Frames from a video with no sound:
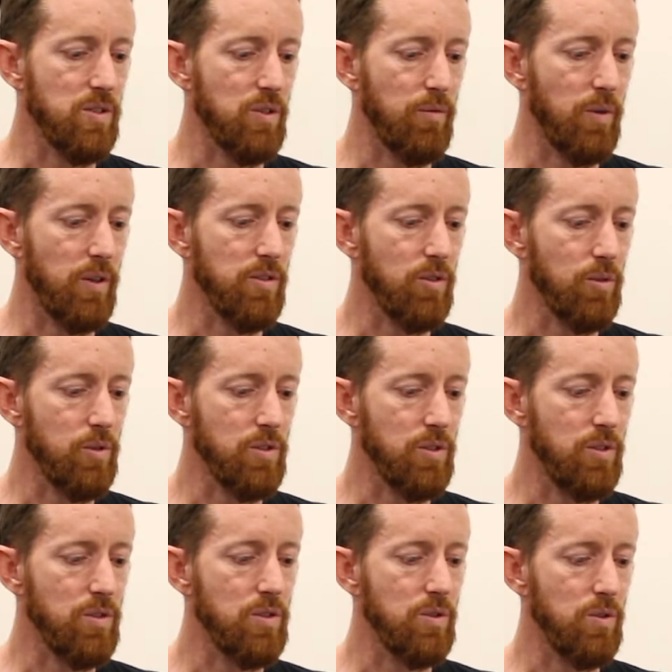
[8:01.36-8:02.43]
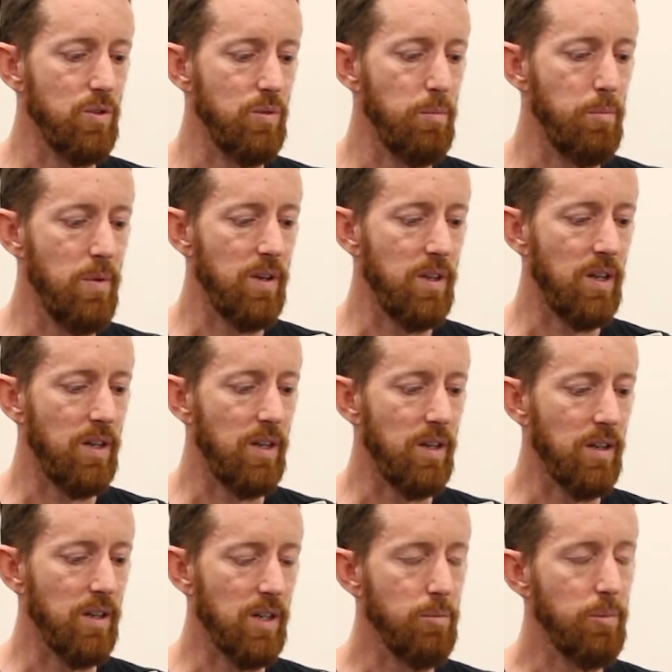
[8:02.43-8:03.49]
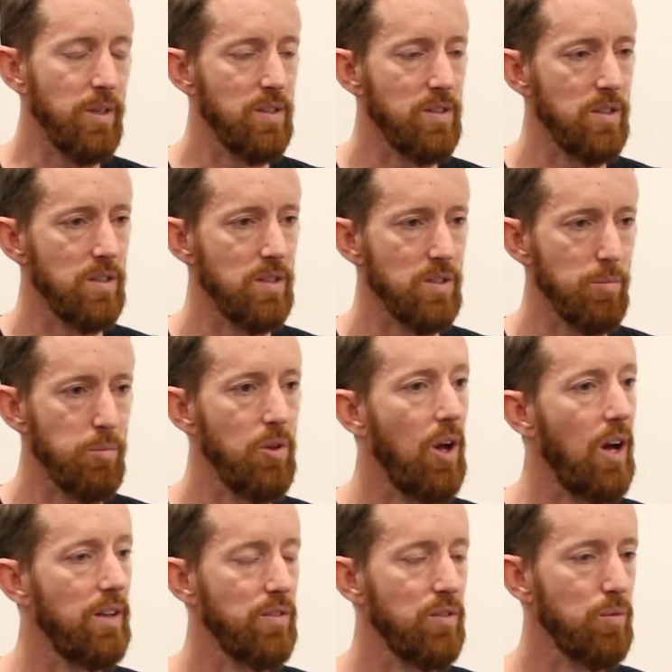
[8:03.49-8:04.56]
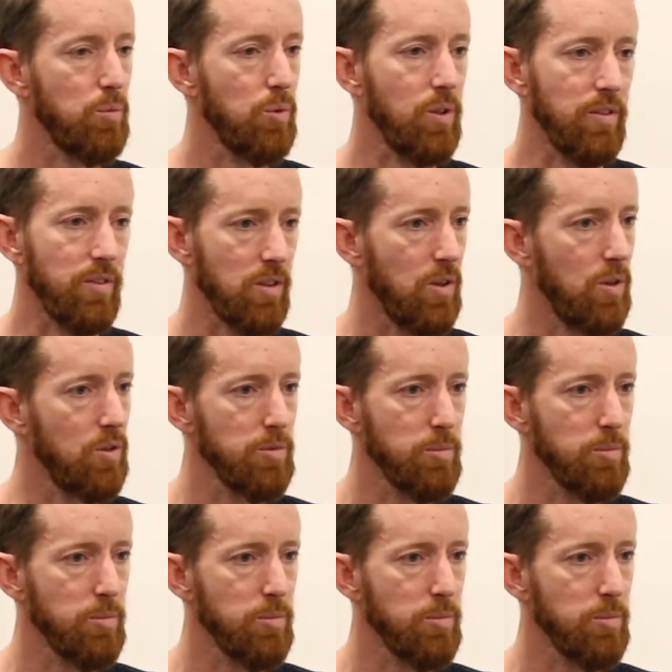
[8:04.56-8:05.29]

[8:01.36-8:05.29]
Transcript: software solution to companies that are suppliers to Woolies and Coles